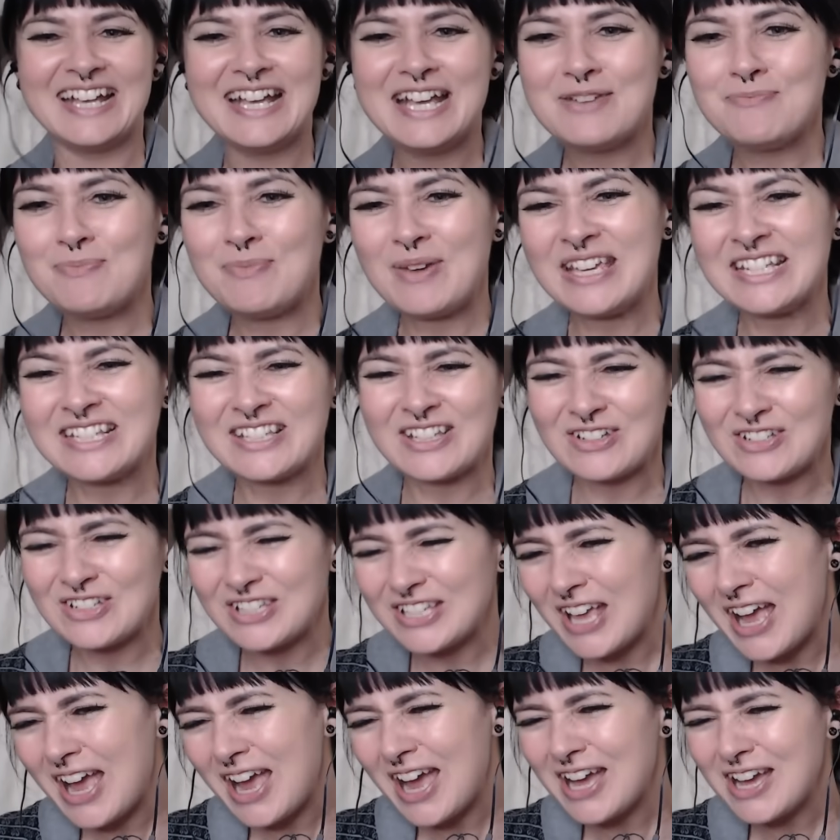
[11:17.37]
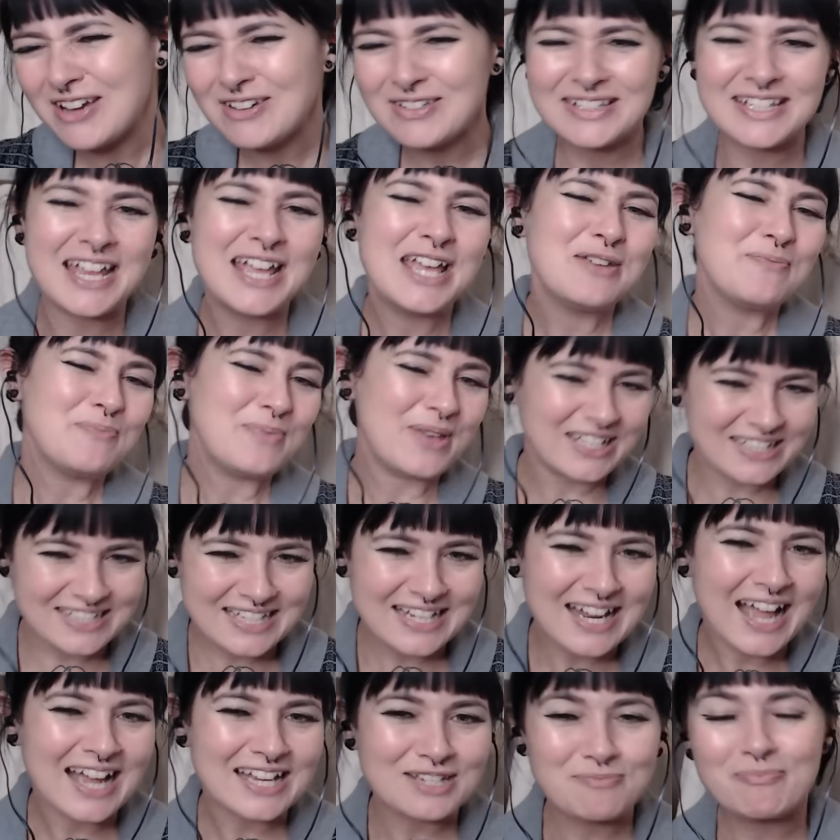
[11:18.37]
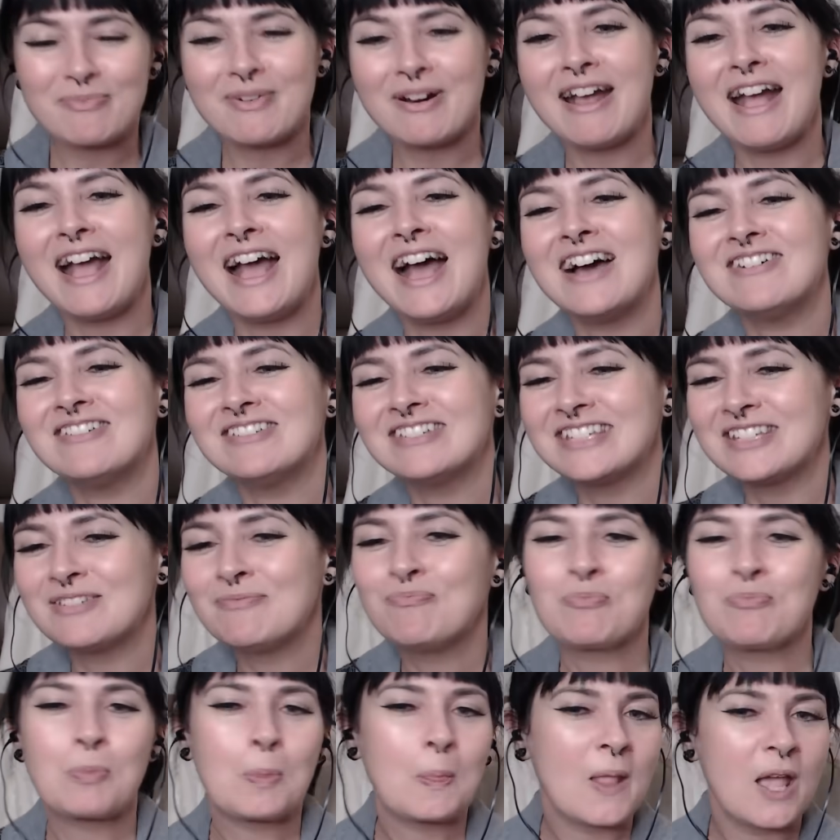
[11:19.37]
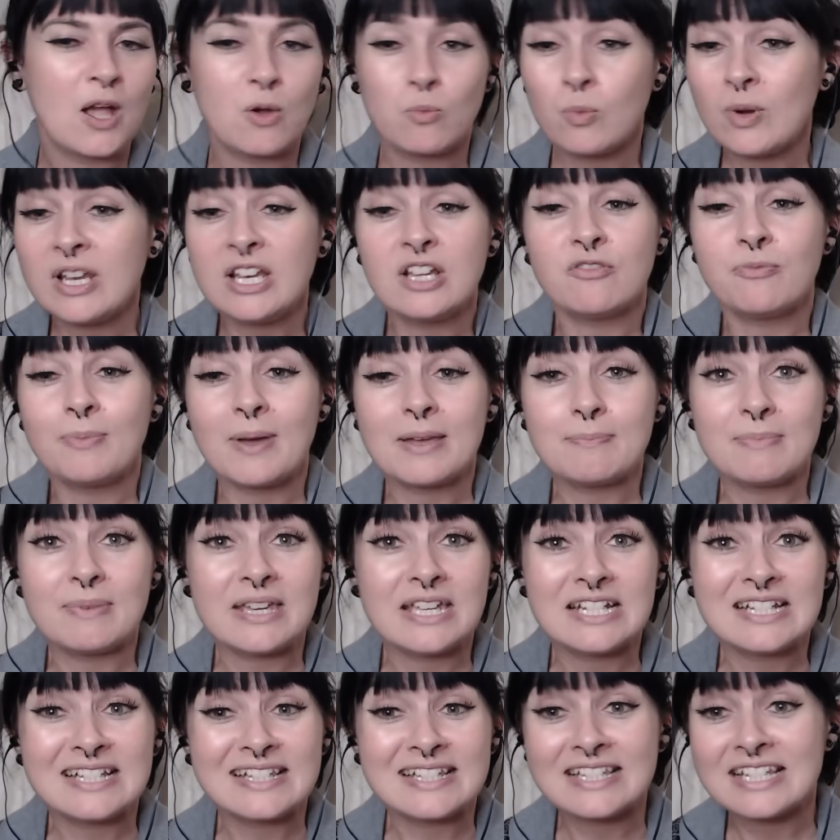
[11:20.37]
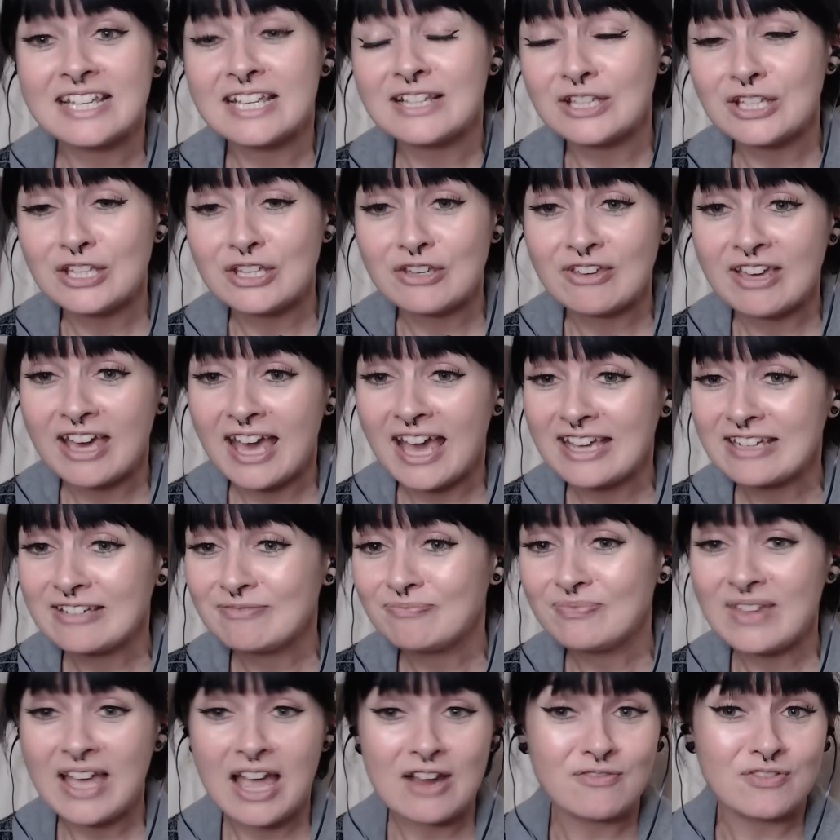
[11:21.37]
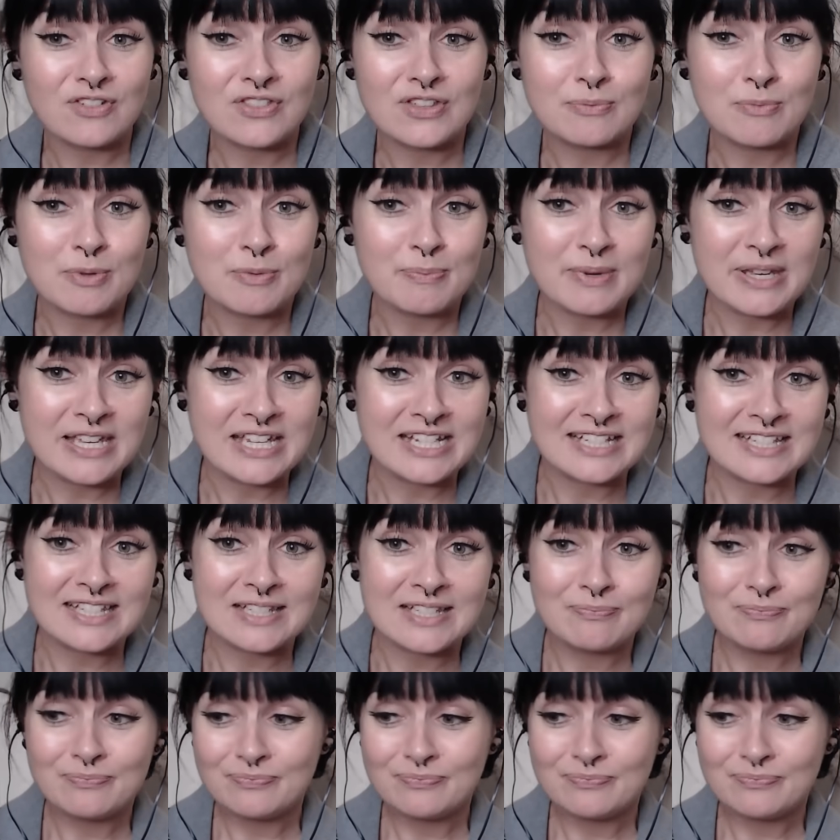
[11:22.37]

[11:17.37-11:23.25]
Beans on toast, beans and hash browns. We love baked beans in the UK. Everything with beans.